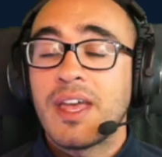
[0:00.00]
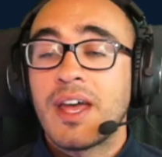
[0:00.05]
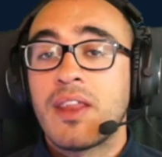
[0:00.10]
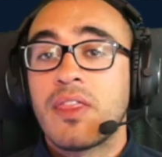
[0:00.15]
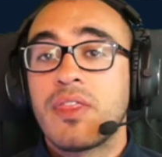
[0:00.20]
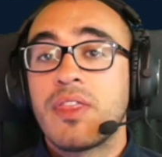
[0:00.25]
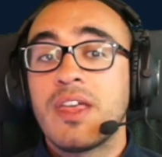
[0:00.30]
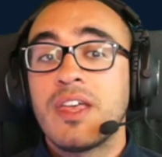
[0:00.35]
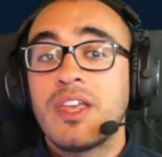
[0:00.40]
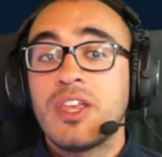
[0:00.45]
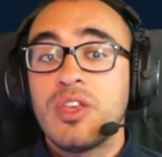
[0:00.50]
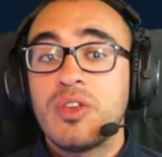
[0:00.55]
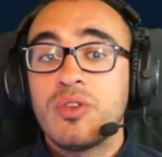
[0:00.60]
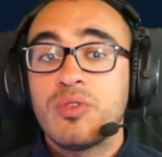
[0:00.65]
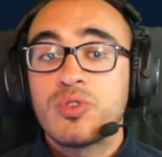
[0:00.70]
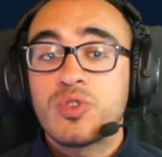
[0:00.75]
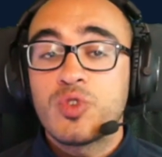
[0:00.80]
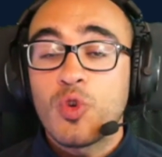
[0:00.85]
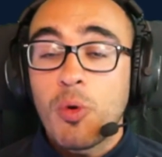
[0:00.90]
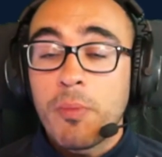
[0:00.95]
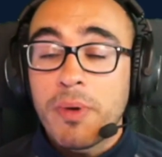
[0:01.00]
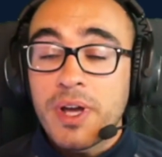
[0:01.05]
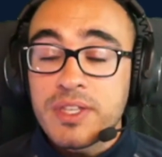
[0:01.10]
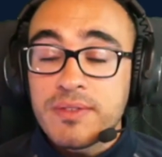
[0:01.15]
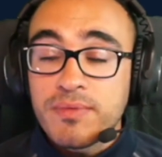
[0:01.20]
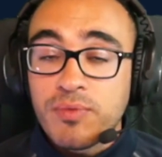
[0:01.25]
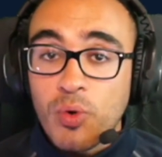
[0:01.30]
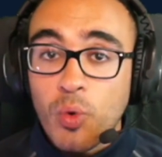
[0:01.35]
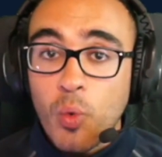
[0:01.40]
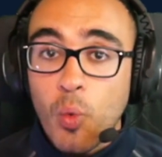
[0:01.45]
and thank you so much
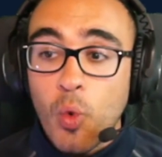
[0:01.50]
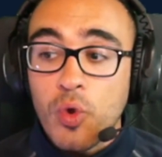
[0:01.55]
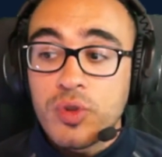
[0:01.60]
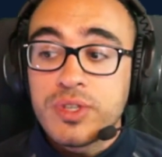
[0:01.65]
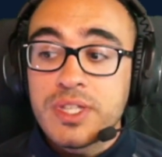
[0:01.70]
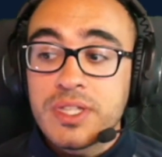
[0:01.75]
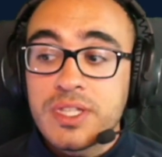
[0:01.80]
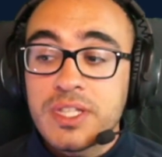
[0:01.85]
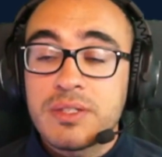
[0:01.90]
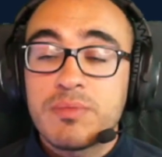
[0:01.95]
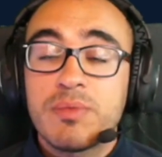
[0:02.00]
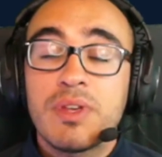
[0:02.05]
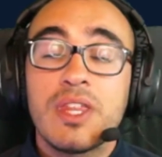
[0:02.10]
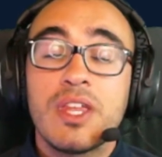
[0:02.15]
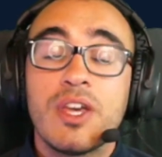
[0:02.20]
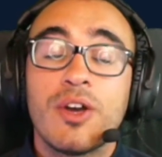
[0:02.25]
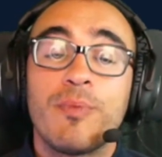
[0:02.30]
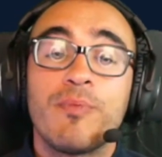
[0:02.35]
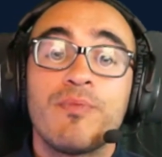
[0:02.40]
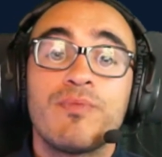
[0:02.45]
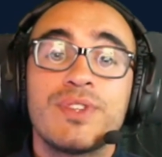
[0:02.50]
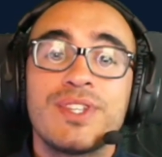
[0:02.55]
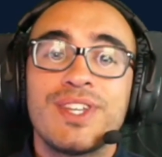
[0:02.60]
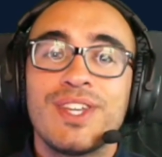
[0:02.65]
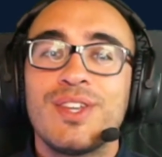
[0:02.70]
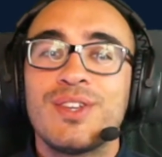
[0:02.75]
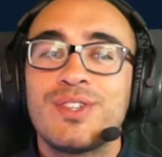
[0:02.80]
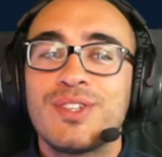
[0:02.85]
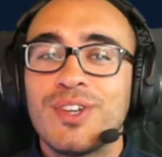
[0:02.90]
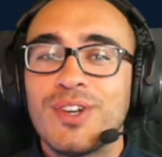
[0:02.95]
for watching this video. See
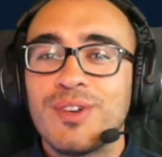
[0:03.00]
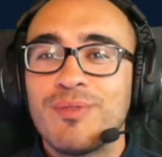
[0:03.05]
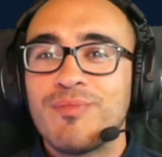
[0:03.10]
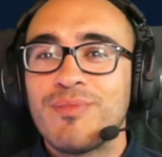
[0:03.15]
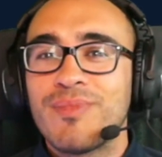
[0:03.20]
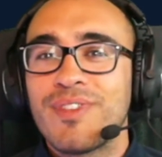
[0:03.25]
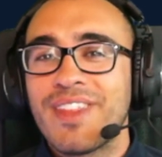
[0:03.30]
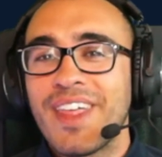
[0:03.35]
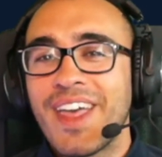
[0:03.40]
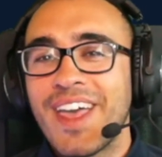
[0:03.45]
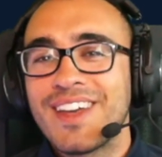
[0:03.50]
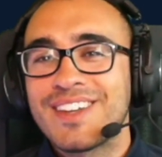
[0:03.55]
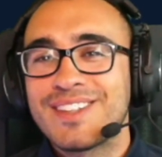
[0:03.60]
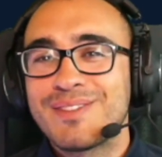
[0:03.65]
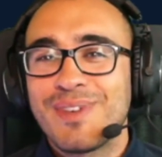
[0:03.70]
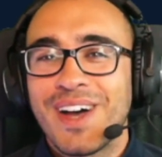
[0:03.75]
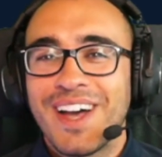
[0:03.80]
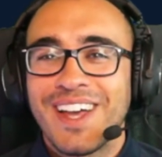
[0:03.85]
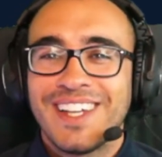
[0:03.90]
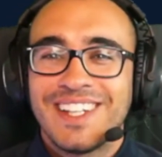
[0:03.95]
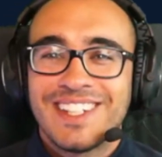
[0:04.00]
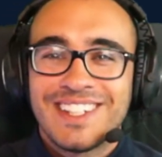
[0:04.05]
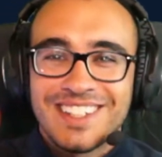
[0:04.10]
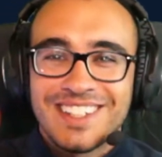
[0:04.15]
you soon. Thanks. Bye.